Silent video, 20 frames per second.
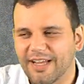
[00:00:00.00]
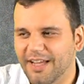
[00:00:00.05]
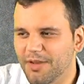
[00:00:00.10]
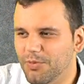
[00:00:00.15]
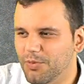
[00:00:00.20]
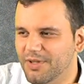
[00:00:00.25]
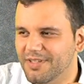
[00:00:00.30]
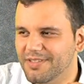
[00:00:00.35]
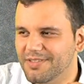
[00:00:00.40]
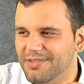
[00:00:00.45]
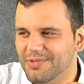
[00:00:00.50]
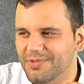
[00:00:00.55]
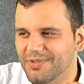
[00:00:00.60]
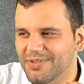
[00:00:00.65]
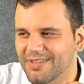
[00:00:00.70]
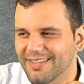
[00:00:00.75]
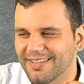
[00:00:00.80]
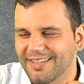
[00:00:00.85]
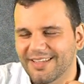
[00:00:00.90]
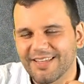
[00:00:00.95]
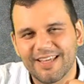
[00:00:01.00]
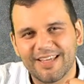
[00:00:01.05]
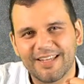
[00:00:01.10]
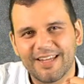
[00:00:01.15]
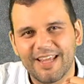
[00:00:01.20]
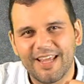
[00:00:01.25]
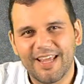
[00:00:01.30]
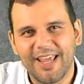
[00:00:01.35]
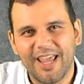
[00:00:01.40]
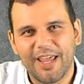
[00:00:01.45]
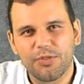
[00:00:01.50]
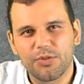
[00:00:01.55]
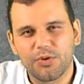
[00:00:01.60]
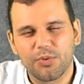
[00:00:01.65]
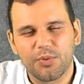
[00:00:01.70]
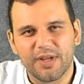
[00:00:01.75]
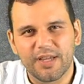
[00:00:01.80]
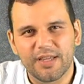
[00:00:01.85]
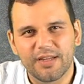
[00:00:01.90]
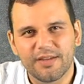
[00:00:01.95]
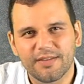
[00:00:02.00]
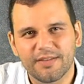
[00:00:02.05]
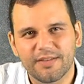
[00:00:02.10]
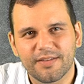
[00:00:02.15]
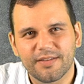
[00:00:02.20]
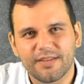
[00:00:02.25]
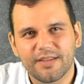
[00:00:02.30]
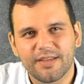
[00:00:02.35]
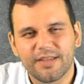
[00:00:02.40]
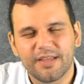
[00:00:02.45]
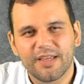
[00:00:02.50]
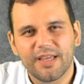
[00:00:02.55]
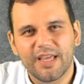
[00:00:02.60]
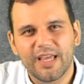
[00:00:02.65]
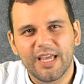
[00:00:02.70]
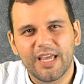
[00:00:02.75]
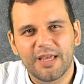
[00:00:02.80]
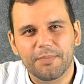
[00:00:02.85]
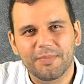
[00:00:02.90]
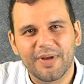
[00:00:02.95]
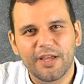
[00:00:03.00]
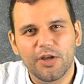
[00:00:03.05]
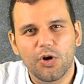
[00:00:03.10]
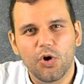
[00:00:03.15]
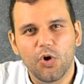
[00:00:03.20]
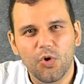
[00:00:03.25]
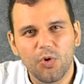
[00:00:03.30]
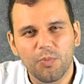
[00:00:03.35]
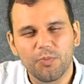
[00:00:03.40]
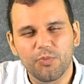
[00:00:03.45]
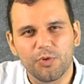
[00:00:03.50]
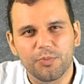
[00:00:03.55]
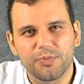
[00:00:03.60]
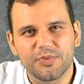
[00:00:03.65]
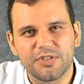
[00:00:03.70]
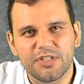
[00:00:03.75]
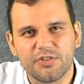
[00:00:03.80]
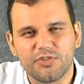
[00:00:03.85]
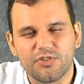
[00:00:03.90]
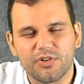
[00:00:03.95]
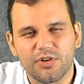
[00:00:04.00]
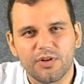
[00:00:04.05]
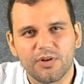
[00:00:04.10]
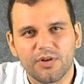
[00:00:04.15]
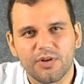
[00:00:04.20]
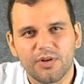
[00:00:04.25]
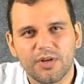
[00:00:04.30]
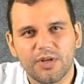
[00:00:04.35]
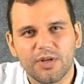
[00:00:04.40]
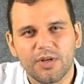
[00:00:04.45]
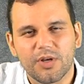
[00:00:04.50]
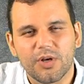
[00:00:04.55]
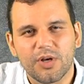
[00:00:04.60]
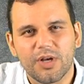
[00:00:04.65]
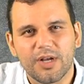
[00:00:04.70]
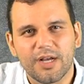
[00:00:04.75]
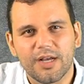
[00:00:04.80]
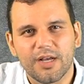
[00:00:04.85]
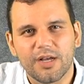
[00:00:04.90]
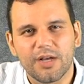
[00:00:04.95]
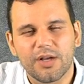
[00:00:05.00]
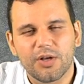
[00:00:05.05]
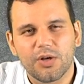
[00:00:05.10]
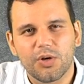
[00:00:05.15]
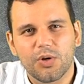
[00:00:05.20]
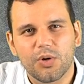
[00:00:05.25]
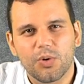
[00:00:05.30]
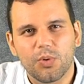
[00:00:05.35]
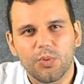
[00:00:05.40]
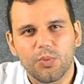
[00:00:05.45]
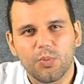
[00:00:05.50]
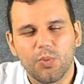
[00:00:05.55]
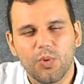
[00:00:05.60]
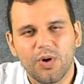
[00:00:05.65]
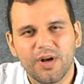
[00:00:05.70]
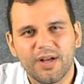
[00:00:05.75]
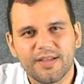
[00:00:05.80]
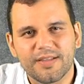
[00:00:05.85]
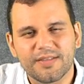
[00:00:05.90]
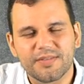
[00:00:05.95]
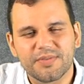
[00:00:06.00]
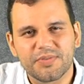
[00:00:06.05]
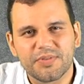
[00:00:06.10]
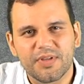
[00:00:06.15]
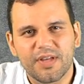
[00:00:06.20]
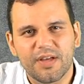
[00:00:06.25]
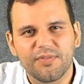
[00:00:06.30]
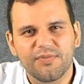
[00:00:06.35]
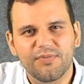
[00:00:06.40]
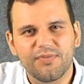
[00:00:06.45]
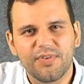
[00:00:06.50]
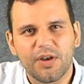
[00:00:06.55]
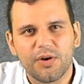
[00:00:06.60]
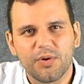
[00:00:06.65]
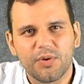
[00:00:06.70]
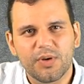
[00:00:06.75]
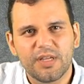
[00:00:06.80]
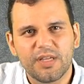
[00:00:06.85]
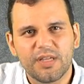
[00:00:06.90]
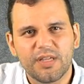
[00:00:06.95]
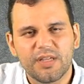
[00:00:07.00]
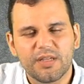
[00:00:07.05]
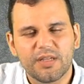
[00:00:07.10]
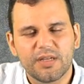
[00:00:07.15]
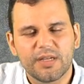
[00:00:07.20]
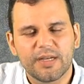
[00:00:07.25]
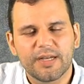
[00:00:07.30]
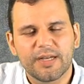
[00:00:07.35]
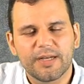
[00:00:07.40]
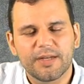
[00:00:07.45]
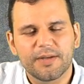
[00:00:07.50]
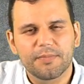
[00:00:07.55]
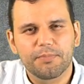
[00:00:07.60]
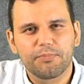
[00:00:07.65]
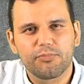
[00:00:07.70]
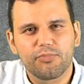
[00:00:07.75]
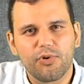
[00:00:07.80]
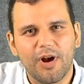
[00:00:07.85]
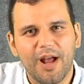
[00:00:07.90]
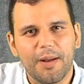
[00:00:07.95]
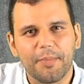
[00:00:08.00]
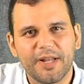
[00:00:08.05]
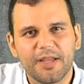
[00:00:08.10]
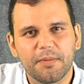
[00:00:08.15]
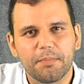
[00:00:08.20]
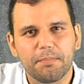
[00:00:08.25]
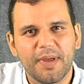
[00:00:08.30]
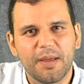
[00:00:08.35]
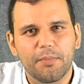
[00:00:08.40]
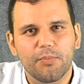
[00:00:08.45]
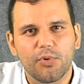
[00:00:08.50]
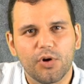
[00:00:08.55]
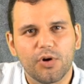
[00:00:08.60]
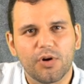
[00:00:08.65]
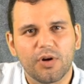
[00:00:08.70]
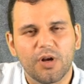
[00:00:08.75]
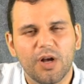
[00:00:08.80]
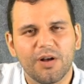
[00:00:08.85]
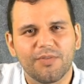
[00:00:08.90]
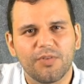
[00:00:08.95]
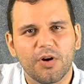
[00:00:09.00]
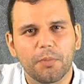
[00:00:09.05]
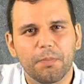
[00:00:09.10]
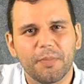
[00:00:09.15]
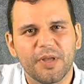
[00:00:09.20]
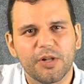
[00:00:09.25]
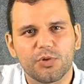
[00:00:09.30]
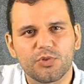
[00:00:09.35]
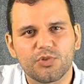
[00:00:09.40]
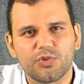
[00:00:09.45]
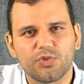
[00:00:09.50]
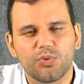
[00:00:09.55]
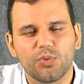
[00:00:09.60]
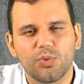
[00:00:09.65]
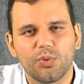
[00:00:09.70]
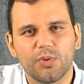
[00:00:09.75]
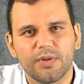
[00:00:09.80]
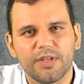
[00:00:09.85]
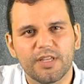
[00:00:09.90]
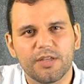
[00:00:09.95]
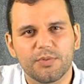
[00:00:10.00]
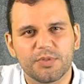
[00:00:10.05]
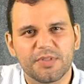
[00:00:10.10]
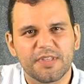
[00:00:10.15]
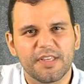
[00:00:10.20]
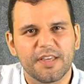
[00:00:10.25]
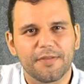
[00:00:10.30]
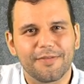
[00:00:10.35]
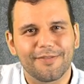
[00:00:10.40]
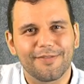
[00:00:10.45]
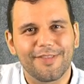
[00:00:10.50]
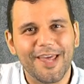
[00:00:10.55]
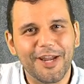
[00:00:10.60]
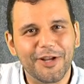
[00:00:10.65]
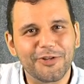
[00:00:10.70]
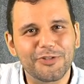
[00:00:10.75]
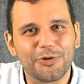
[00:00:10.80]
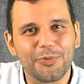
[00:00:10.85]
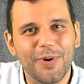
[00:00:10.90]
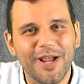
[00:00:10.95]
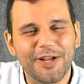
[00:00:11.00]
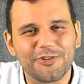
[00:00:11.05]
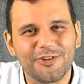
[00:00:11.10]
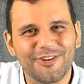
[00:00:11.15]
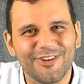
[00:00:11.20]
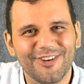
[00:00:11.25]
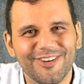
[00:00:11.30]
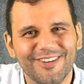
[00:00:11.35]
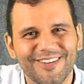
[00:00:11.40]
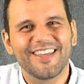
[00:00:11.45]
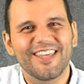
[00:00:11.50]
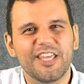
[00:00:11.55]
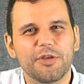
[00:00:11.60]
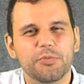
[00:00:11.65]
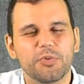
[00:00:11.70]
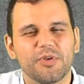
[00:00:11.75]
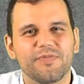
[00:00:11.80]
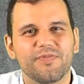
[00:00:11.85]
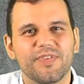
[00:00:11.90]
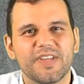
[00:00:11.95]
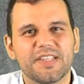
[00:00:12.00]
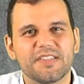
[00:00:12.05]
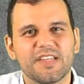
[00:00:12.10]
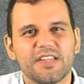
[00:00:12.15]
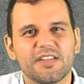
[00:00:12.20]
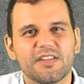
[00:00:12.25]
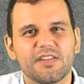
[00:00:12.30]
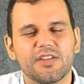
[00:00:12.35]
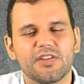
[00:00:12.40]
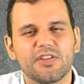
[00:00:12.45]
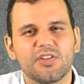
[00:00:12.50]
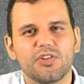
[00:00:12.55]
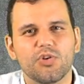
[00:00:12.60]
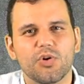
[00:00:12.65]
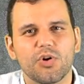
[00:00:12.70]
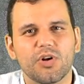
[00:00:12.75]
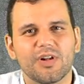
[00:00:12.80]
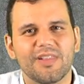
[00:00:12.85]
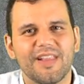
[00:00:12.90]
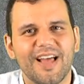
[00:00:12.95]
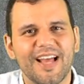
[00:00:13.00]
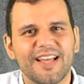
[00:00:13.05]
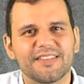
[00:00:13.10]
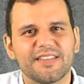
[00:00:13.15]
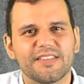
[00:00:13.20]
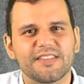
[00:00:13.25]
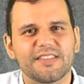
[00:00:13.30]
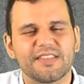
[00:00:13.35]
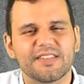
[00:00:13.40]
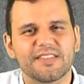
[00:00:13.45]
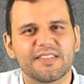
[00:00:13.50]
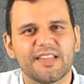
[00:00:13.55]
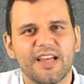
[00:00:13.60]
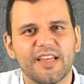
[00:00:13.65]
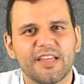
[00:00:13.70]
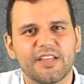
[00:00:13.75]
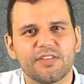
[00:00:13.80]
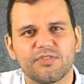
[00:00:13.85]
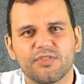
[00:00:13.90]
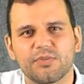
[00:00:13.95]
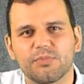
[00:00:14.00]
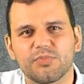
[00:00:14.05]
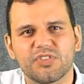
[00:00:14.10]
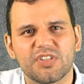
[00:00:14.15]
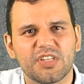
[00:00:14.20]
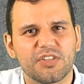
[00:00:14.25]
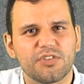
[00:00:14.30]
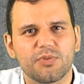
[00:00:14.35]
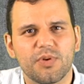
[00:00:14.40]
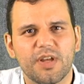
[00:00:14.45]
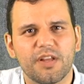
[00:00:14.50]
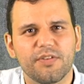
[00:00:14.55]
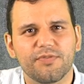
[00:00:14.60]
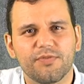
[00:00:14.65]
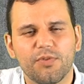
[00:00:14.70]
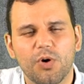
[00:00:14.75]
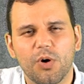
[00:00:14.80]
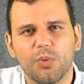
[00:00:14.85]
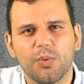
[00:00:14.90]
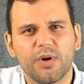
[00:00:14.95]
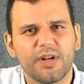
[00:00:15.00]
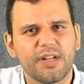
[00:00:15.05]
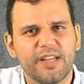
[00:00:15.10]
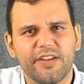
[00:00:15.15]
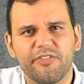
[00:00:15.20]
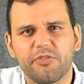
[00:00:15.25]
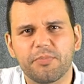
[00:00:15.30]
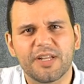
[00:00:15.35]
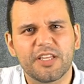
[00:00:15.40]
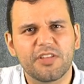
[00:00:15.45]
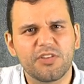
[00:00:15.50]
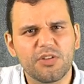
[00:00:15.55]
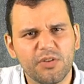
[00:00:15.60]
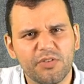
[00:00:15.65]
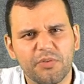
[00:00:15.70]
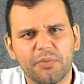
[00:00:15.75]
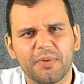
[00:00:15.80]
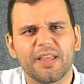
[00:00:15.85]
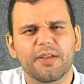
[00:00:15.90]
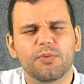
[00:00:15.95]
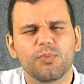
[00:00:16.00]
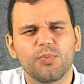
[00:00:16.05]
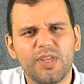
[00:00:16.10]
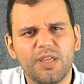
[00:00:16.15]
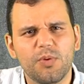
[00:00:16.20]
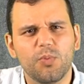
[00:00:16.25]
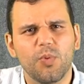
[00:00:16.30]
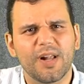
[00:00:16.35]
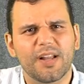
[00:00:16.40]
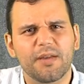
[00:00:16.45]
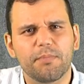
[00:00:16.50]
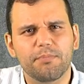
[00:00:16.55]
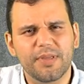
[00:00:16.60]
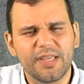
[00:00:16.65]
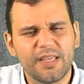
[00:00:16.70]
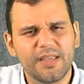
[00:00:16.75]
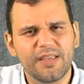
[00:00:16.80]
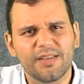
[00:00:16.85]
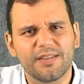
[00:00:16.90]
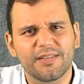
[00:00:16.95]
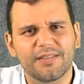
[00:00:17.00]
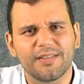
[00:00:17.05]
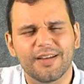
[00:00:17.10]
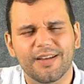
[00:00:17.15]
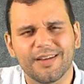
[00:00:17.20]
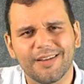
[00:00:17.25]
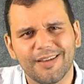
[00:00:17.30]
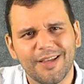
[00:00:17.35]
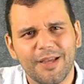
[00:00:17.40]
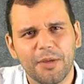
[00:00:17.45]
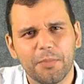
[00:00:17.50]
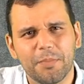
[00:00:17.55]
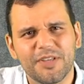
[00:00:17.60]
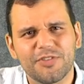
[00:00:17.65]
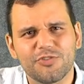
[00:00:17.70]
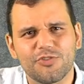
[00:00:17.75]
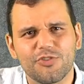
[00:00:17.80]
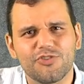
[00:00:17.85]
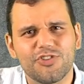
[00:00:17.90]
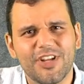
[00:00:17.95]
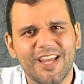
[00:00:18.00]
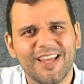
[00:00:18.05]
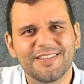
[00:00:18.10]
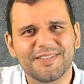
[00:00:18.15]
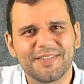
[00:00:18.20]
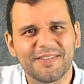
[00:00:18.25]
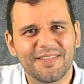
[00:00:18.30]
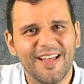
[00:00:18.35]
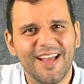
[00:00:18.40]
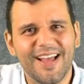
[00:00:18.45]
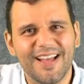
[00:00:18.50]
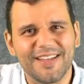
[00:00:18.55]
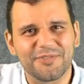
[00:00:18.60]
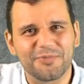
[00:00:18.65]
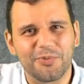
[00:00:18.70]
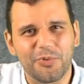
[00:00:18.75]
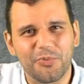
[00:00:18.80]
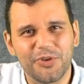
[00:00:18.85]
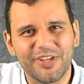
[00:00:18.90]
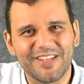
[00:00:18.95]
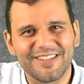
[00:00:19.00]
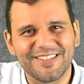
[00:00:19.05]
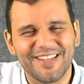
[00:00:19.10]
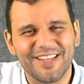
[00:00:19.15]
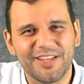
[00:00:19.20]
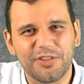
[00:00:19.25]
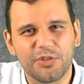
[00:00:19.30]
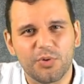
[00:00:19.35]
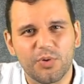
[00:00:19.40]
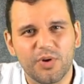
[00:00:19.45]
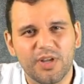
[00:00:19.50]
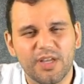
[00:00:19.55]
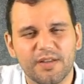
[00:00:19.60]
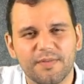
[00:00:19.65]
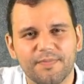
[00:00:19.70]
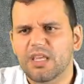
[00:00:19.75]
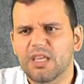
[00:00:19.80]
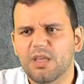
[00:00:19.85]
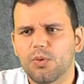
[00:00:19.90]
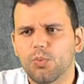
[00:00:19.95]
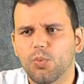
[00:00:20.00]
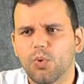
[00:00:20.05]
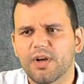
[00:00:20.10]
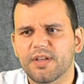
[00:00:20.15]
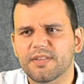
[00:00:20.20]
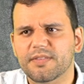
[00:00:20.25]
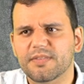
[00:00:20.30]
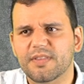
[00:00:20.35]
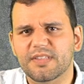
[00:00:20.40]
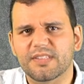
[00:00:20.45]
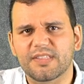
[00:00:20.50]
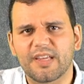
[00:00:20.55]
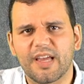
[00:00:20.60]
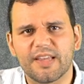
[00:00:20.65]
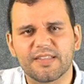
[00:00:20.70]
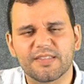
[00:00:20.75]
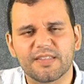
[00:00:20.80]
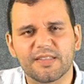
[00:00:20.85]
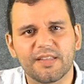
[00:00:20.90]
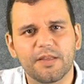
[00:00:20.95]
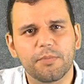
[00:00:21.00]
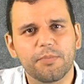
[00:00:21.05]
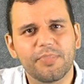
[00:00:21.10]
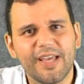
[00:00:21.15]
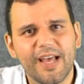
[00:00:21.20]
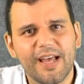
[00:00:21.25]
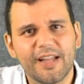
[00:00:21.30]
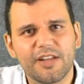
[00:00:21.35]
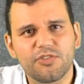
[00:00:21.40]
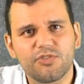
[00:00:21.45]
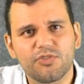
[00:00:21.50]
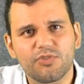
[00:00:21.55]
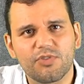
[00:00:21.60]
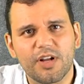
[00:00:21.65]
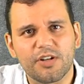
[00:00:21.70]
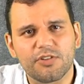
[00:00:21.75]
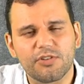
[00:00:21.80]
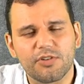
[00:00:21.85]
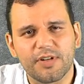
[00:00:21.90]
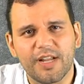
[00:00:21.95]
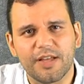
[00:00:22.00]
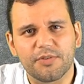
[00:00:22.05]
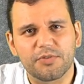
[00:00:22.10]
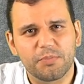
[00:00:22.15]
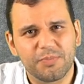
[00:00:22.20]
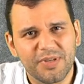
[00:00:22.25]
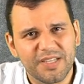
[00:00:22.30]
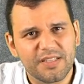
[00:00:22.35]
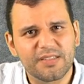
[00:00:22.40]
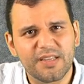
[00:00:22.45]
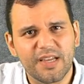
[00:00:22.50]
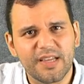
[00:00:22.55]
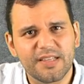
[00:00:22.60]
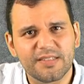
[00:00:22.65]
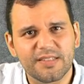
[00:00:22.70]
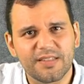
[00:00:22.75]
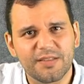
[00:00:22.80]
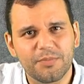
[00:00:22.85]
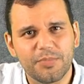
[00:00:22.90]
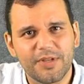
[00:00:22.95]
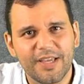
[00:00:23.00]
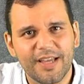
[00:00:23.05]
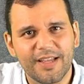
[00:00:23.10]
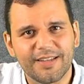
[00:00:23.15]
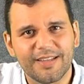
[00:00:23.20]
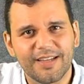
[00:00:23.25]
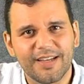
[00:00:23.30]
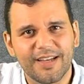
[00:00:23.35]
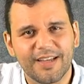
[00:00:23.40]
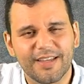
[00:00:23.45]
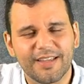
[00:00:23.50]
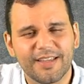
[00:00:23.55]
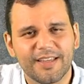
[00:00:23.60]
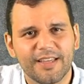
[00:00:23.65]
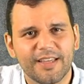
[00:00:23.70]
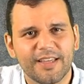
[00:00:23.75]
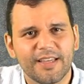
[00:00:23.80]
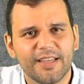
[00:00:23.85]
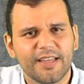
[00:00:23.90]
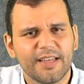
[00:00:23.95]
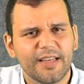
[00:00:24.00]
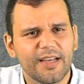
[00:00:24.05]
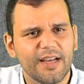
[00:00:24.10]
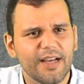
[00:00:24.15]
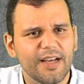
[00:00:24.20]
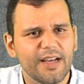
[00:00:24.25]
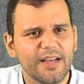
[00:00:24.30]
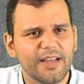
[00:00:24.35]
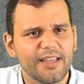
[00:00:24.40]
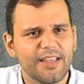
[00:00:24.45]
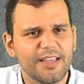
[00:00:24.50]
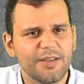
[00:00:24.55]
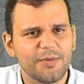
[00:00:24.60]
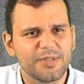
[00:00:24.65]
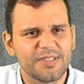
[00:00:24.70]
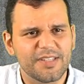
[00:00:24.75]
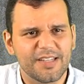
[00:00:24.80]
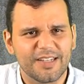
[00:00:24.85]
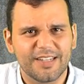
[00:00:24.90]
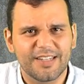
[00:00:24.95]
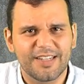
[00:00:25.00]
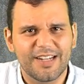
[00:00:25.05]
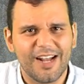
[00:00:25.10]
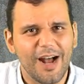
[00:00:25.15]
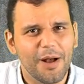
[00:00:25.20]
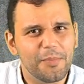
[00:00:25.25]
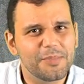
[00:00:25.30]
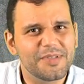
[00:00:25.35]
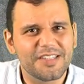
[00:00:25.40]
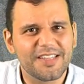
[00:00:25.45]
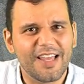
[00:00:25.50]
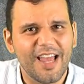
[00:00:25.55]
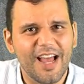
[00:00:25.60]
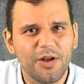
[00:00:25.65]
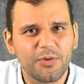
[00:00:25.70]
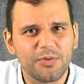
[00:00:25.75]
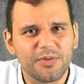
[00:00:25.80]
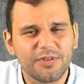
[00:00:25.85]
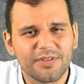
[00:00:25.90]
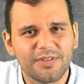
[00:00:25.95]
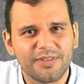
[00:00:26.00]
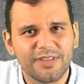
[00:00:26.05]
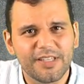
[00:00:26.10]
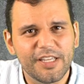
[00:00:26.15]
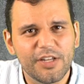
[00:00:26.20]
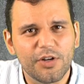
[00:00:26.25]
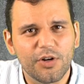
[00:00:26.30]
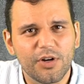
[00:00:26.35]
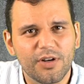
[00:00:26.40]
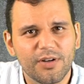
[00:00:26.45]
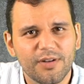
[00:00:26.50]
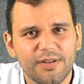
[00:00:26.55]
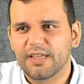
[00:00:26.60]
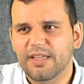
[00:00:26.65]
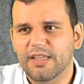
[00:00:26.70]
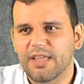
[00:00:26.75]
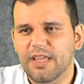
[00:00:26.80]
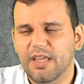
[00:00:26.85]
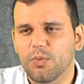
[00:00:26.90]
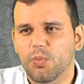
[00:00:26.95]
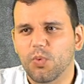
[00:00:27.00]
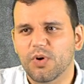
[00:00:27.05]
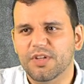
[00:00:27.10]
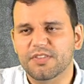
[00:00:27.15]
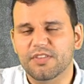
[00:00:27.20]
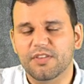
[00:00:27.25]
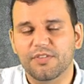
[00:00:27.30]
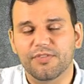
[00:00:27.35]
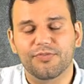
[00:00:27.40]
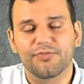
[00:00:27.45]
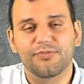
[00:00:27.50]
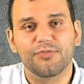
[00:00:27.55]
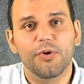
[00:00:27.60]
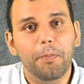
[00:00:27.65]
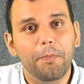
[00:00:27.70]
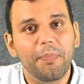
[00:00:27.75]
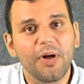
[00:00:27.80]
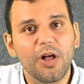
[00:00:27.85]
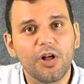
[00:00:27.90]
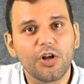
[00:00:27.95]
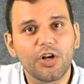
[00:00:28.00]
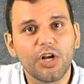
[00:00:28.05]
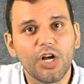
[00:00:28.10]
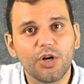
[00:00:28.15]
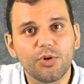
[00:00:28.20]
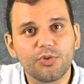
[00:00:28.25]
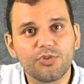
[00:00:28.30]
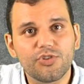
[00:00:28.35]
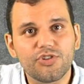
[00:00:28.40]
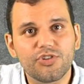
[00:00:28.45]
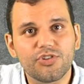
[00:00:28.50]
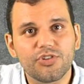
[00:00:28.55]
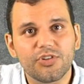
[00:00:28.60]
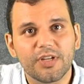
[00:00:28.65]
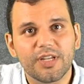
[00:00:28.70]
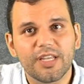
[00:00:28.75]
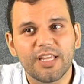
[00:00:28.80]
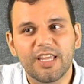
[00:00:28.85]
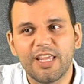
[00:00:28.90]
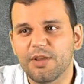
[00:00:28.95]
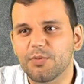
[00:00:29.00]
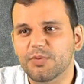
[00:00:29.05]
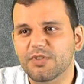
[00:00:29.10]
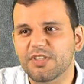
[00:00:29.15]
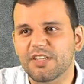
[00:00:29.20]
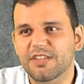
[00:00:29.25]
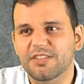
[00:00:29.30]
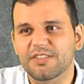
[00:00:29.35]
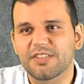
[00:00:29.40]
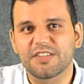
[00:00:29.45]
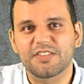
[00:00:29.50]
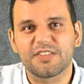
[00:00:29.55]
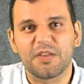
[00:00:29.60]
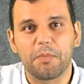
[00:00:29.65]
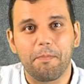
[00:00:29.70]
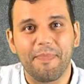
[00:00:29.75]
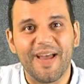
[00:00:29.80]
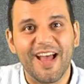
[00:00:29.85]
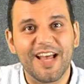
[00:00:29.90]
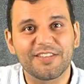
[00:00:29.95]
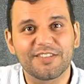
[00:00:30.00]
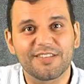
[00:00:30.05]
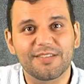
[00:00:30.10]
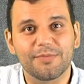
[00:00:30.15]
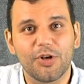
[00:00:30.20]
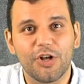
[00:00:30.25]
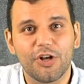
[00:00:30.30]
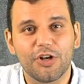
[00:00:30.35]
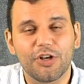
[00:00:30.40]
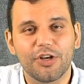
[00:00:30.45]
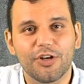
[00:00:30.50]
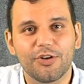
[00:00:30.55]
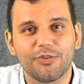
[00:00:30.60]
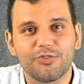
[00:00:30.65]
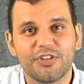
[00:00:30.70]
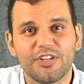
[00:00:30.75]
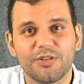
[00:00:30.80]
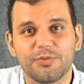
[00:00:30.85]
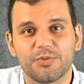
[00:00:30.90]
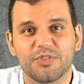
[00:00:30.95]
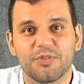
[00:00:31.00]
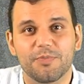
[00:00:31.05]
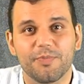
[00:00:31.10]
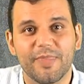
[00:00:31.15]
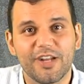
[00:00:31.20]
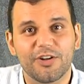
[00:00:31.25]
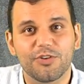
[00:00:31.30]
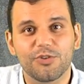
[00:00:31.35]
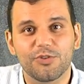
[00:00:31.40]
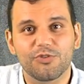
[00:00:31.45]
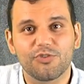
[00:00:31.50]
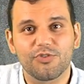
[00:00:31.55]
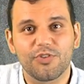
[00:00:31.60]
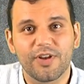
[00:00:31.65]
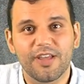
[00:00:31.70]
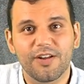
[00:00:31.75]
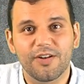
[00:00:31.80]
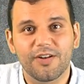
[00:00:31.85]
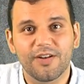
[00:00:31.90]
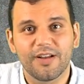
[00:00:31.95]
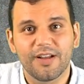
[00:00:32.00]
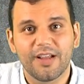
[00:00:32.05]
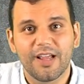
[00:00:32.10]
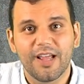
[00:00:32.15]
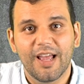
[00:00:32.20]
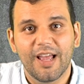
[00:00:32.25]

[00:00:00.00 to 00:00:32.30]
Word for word: I was an eighth grade, and my homeroom teacher uh, was a very uh, prominent member of our middle school. He was the athletic director. He would visit your classes in science from sixth grade forward and everybody knew they were like we want to be in uh, mr j's class when we get to eighth grade he was the science olympiad instructor and i was a big science olympiad guy uh, he was a cub scout leader he was the football coach he was the assistant basketball coach he was the medical trainer